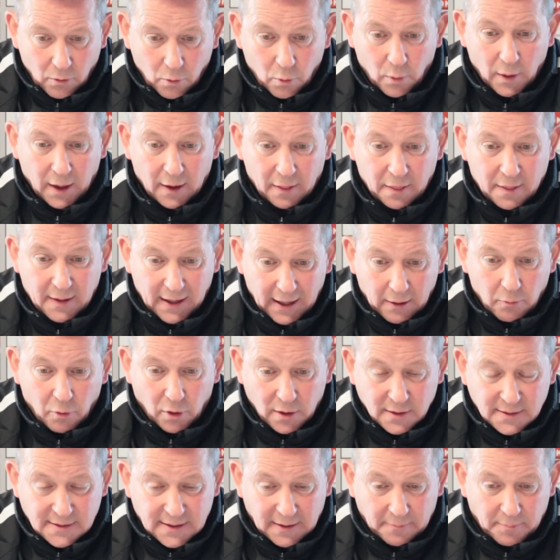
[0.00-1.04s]
where they
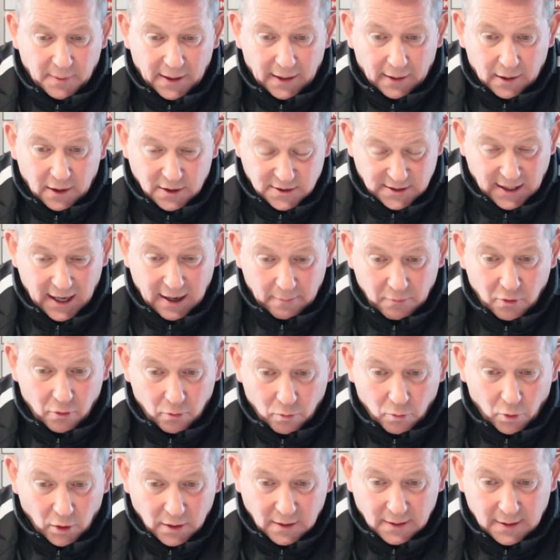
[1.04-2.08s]
want to be, because
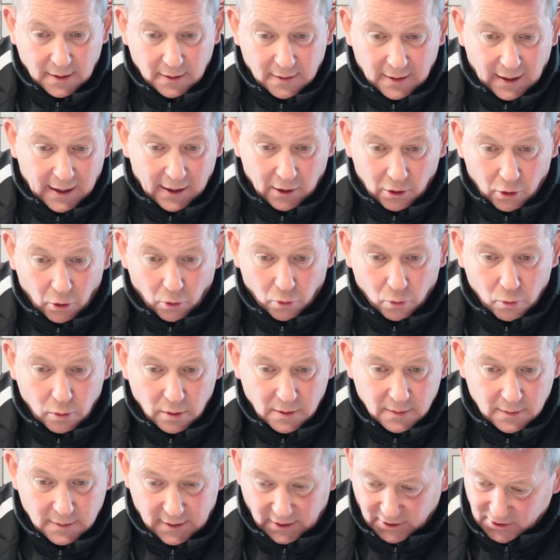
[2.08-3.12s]
Hamilton wanted that
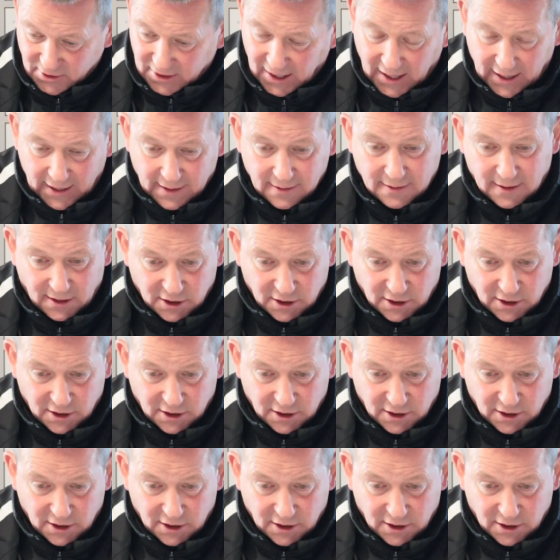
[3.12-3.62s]
goal to sit in,